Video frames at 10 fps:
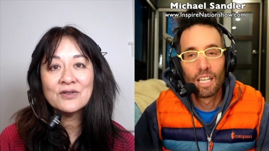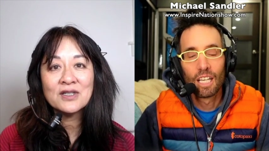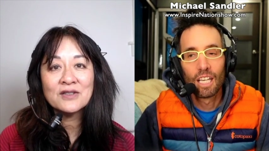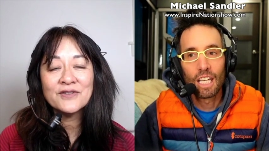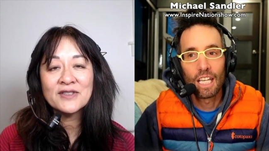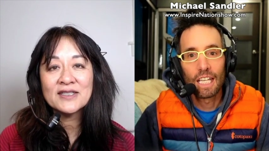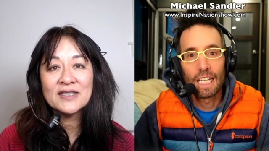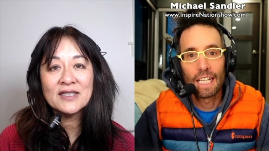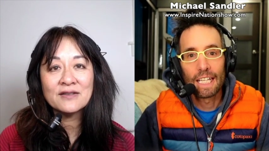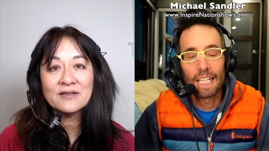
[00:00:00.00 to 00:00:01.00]
Speaker 1: tough as
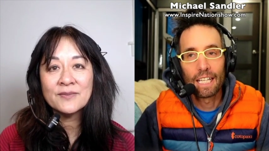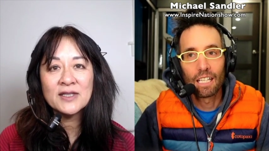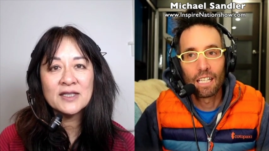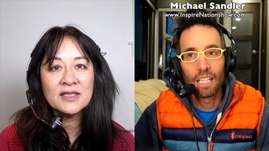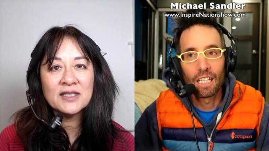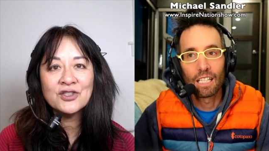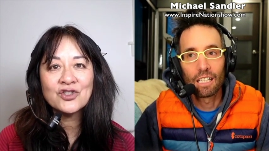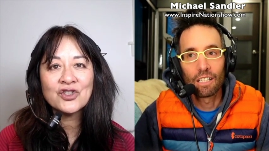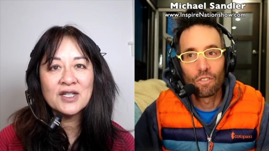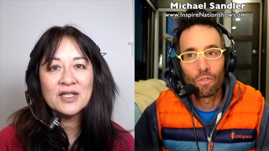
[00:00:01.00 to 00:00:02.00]
nails. I mean, each
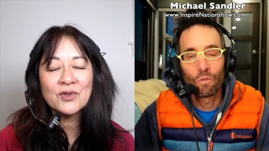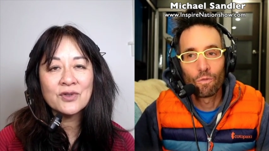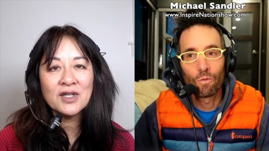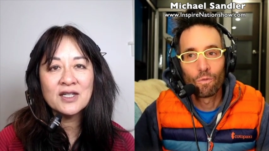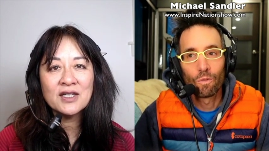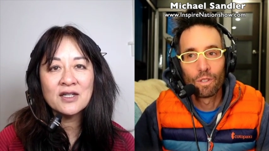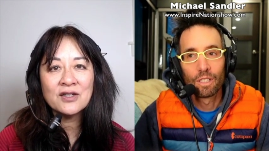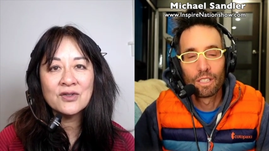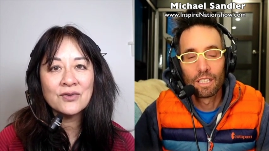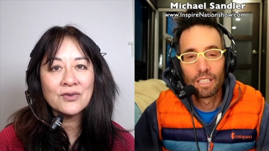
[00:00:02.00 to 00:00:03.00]
time you're getting
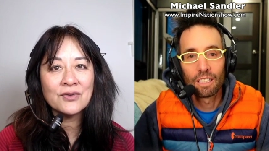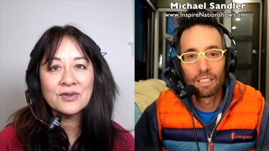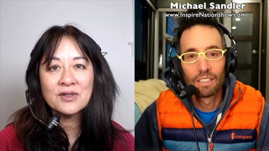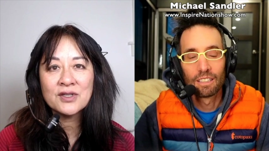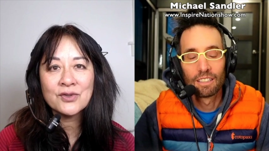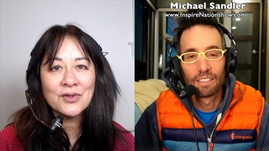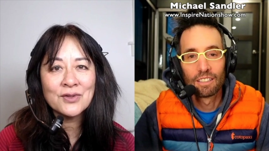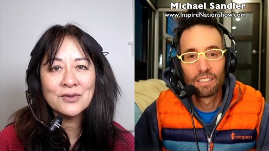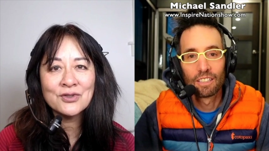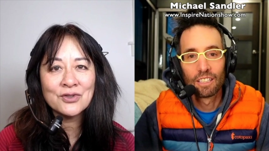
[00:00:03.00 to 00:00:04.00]
inured, stronger
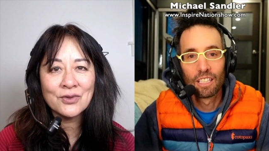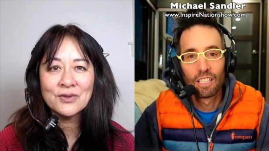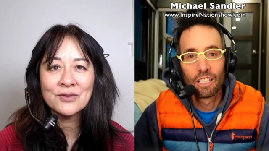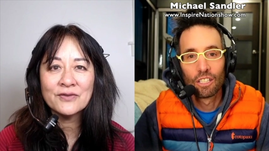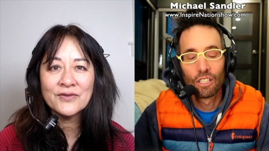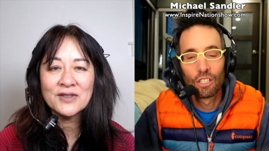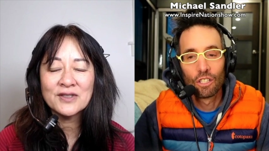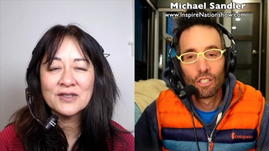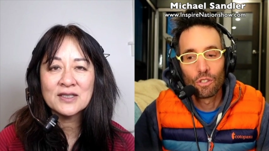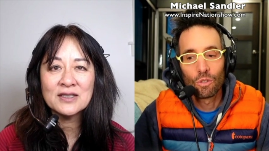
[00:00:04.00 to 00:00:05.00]
and stronger, it
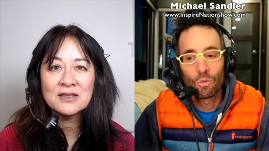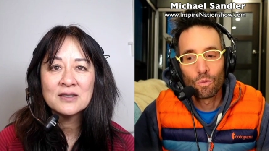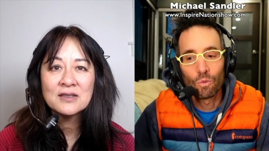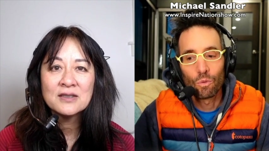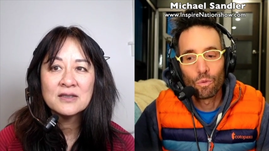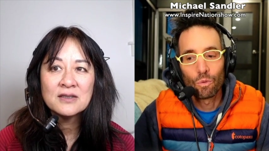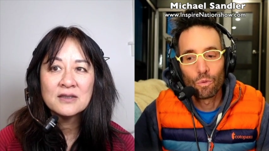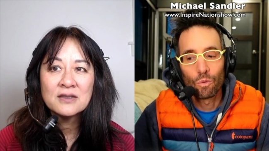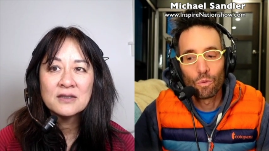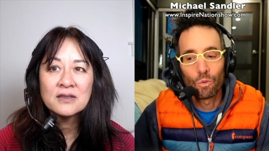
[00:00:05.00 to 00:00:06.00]
feels like.
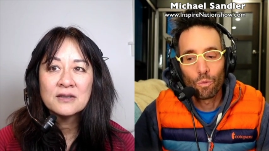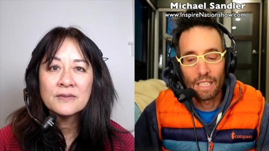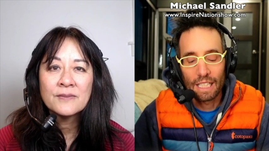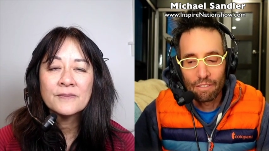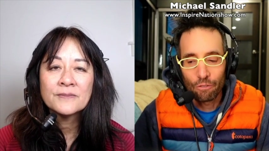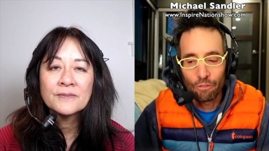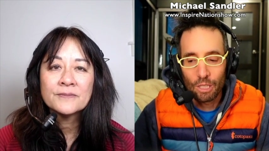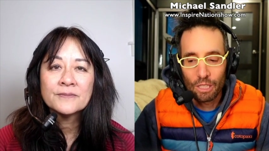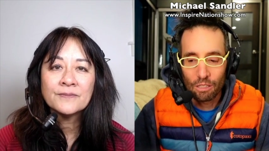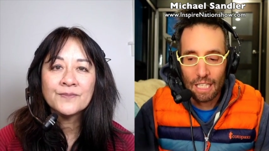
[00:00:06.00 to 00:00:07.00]
Speaker 2: Well, if we
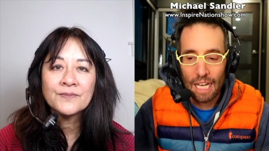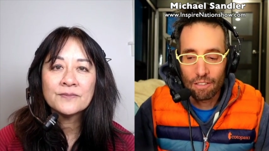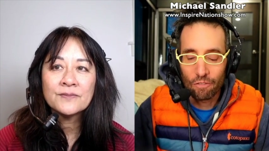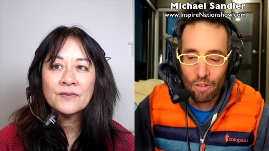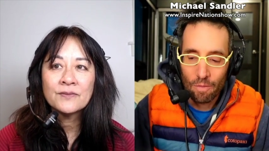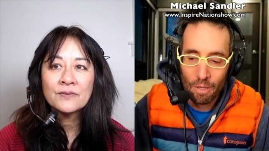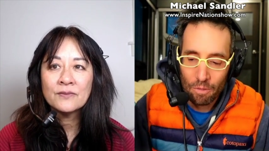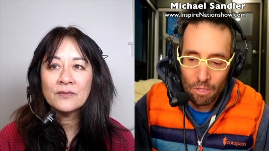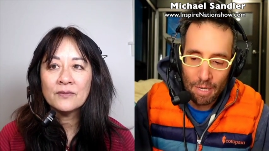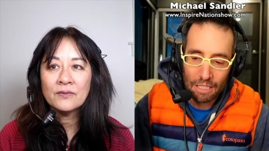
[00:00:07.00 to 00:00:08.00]
look at it from the
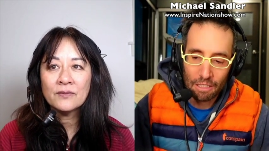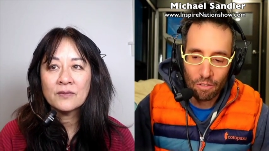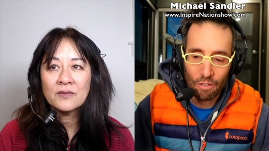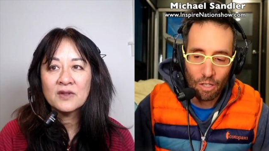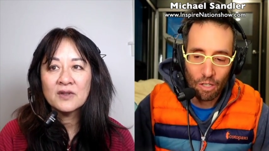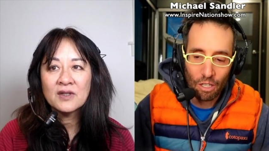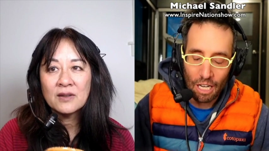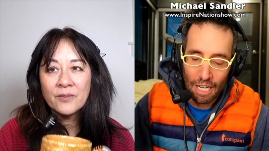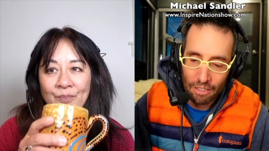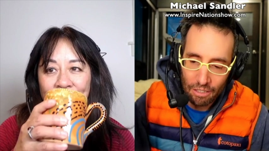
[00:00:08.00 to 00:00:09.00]
perspective of our higher
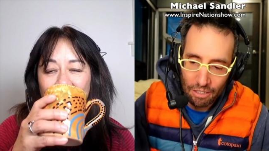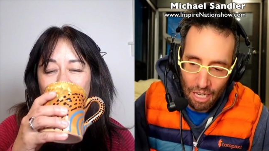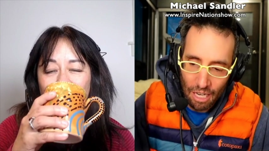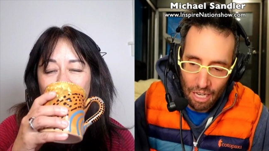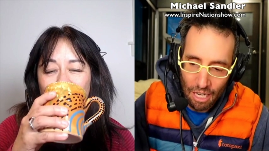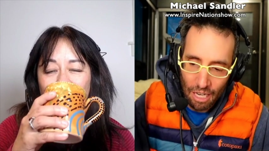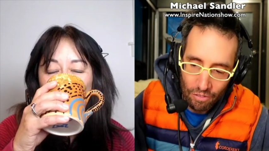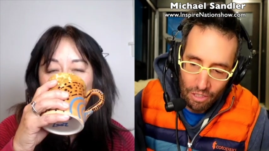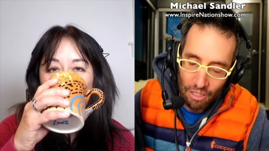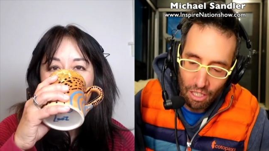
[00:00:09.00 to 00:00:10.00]
self,
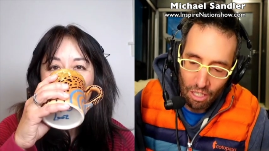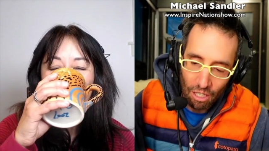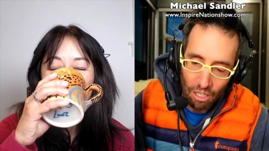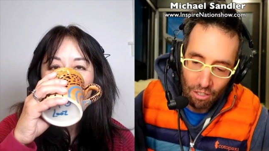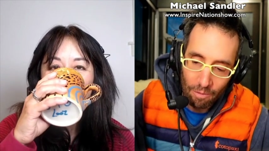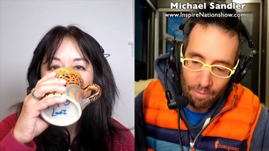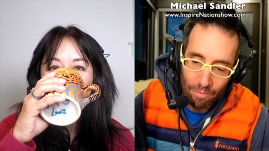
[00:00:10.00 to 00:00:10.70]
I'm